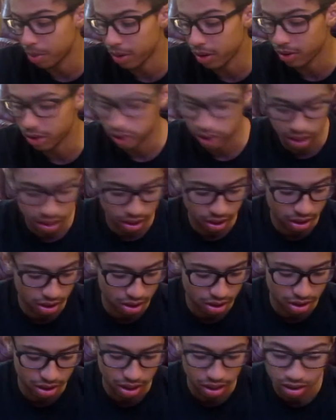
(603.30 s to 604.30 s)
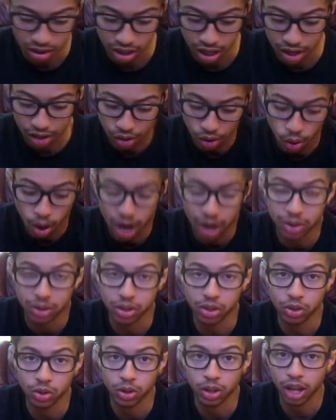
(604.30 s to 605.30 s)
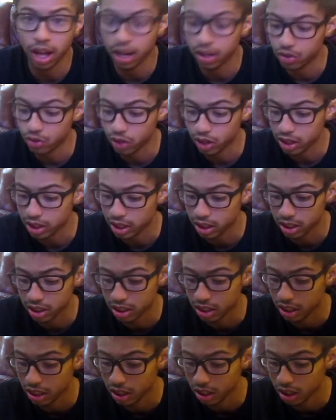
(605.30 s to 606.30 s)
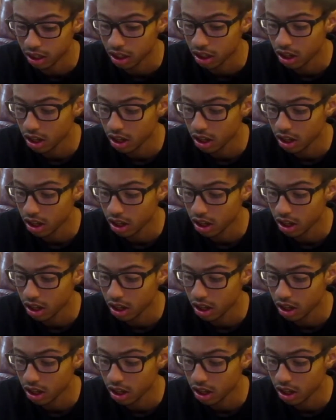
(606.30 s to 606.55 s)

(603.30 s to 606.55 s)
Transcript: everything because I know how to do a lot of tricks. I just need to